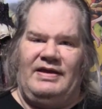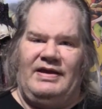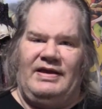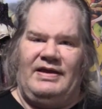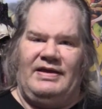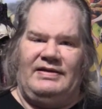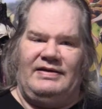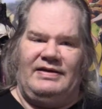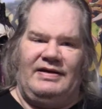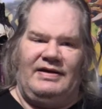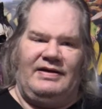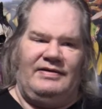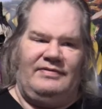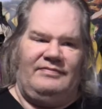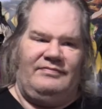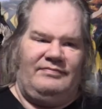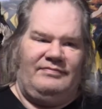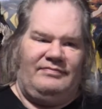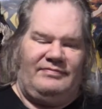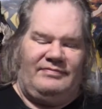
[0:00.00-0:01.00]

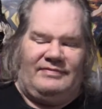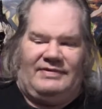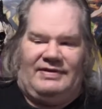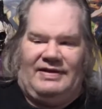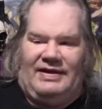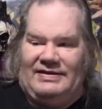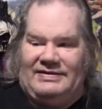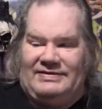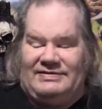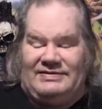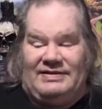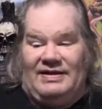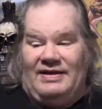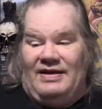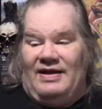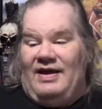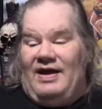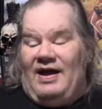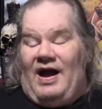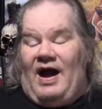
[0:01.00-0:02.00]
And
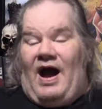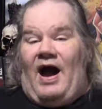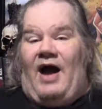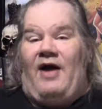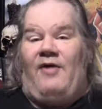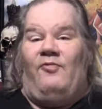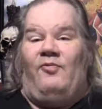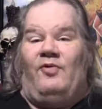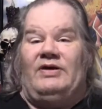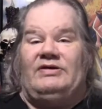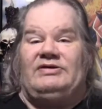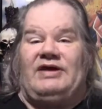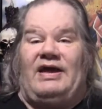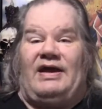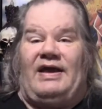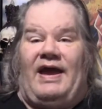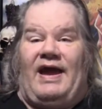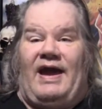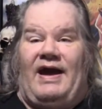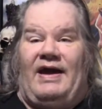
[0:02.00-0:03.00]
I wish
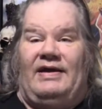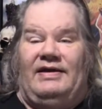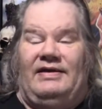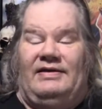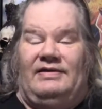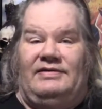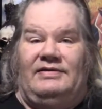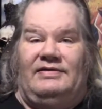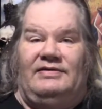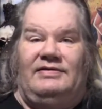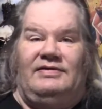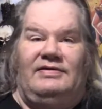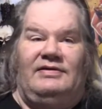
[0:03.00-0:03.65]
I had it.